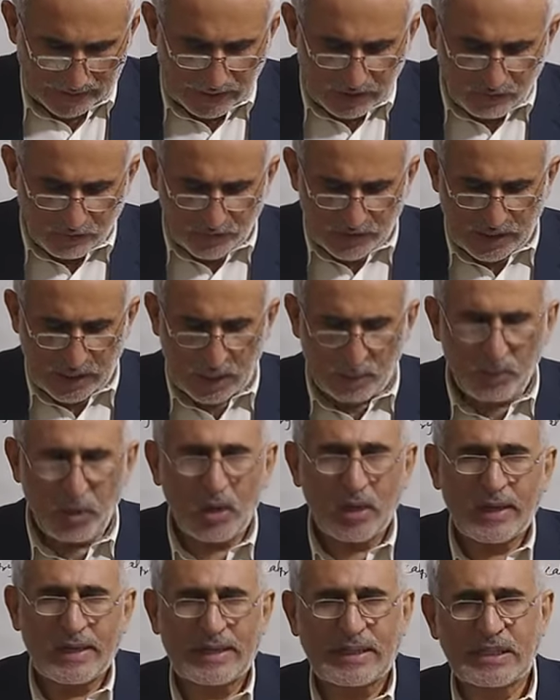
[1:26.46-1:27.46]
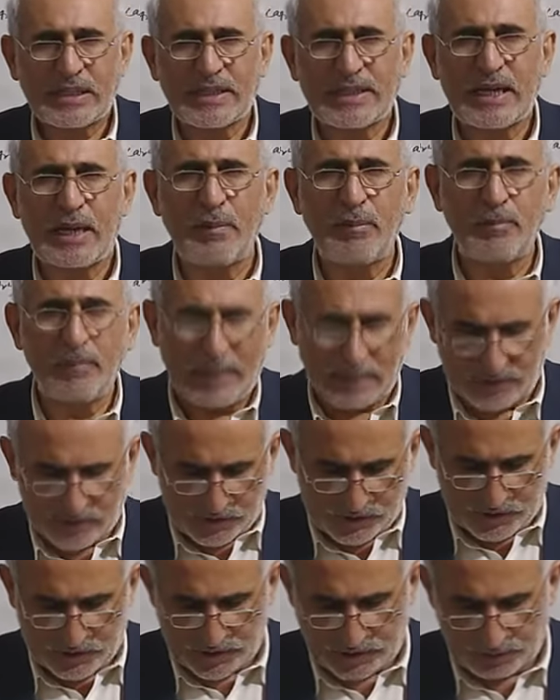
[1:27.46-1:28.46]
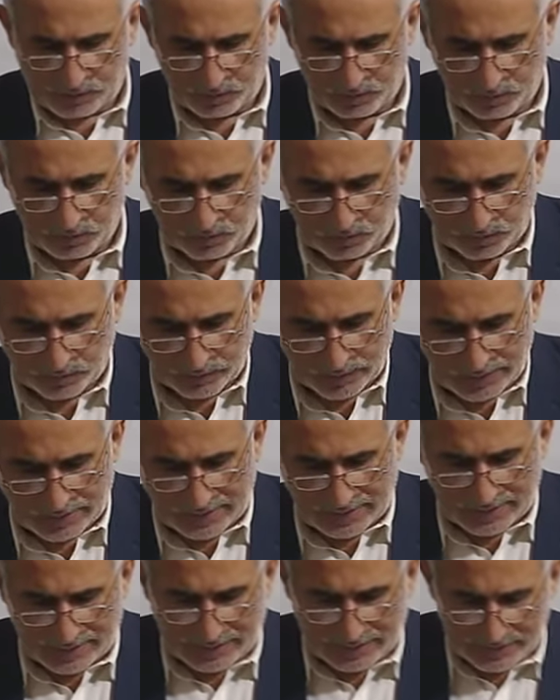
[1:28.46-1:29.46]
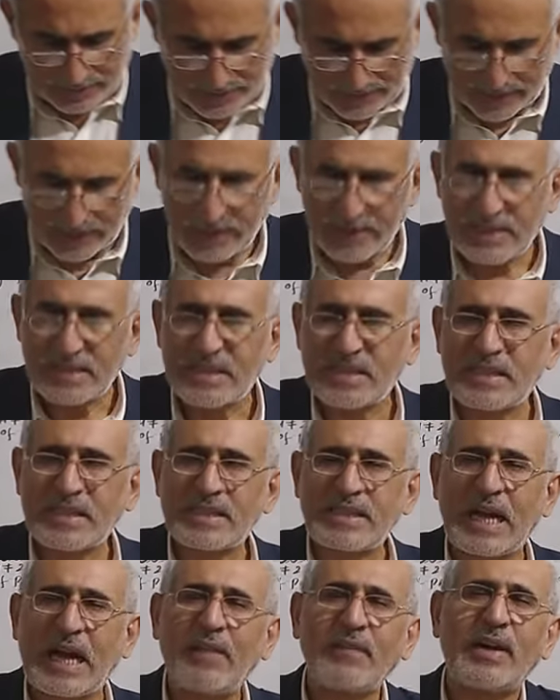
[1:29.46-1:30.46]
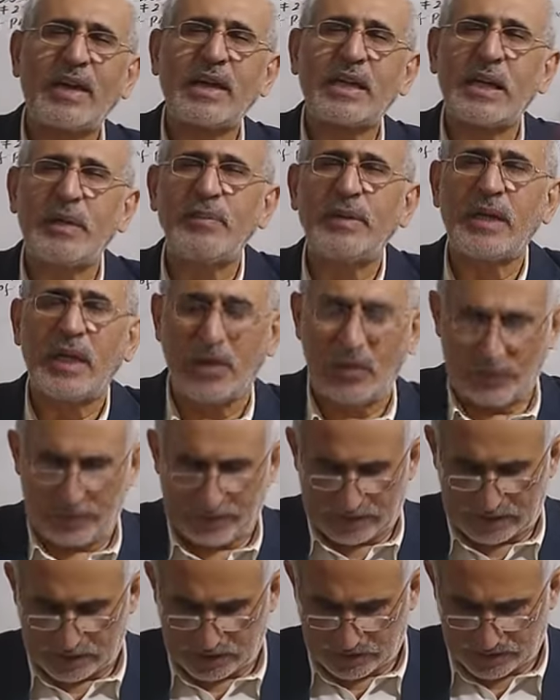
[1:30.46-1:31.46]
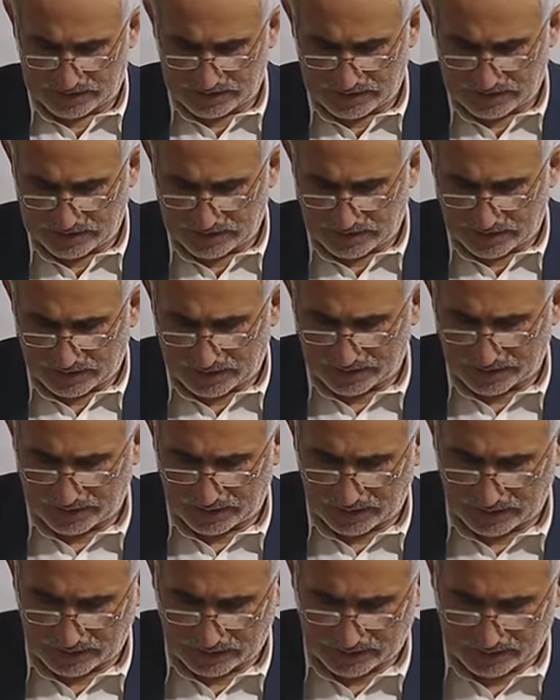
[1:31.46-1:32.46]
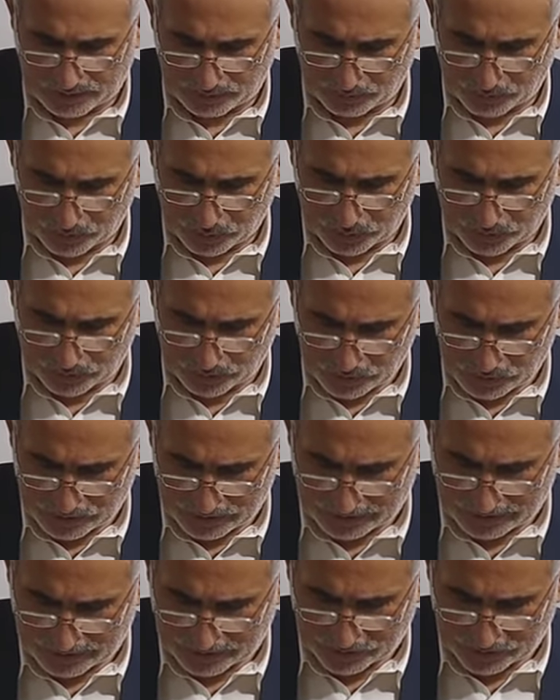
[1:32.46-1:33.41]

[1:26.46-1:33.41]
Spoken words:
If the above criteria are met, then several chemical reactions are occur producing